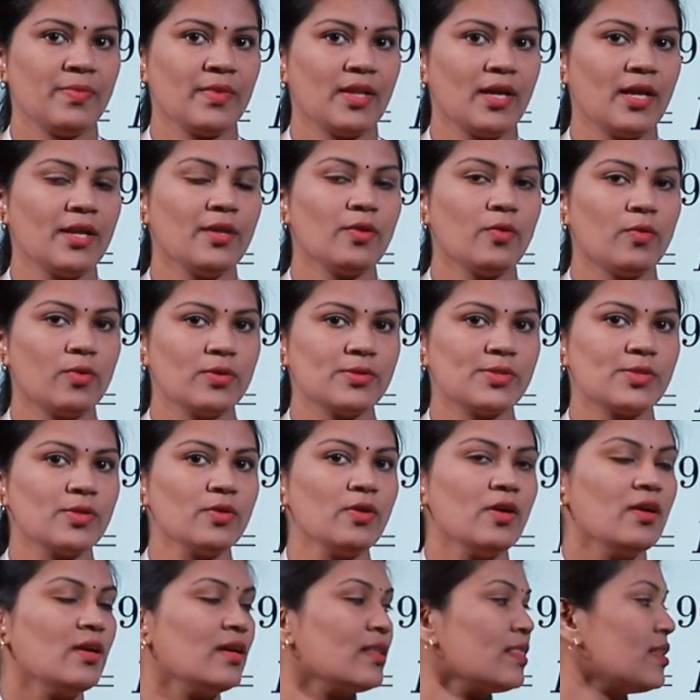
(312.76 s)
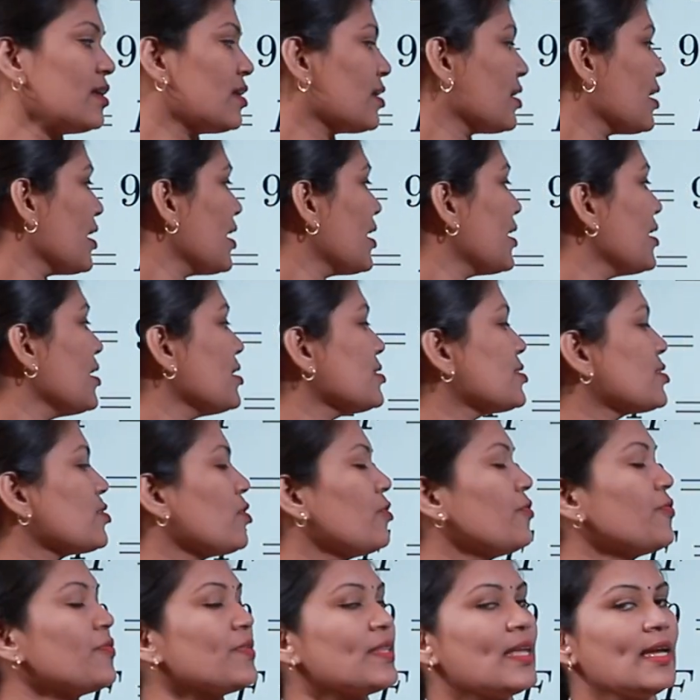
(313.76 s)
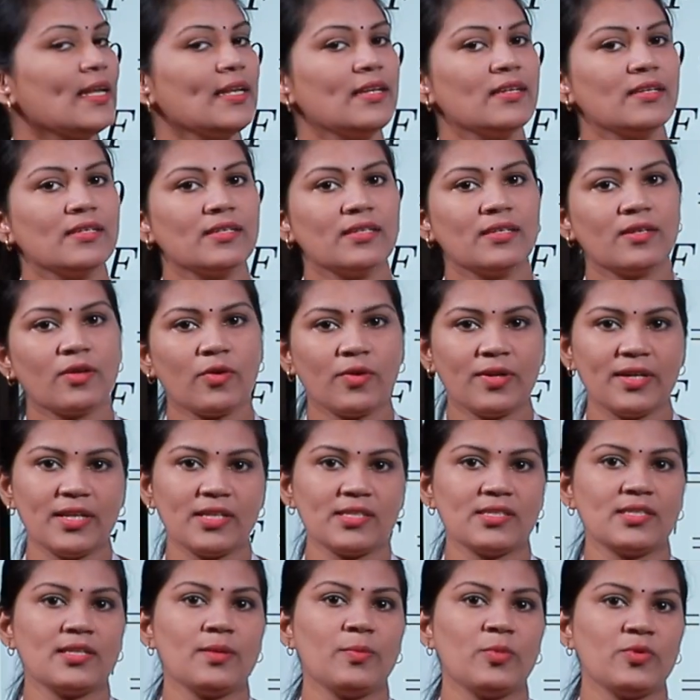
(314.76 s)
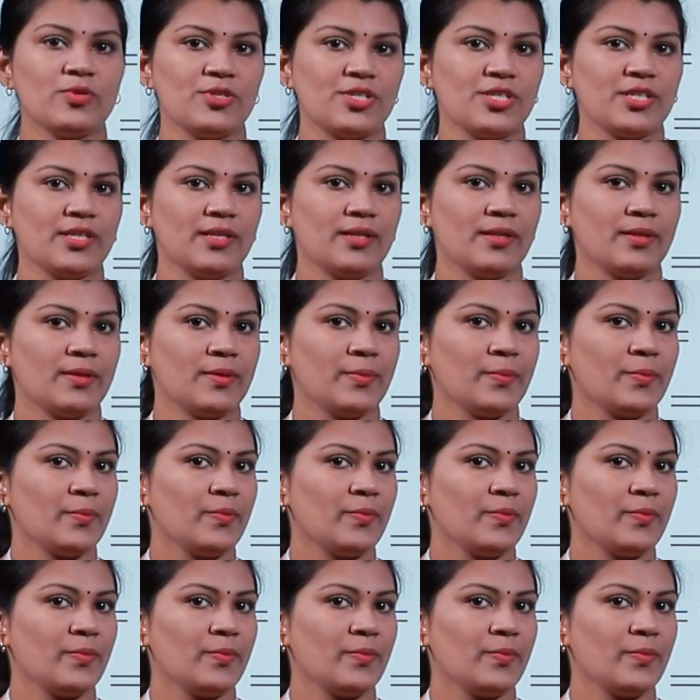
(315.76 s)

and also the radius of that rotational motion.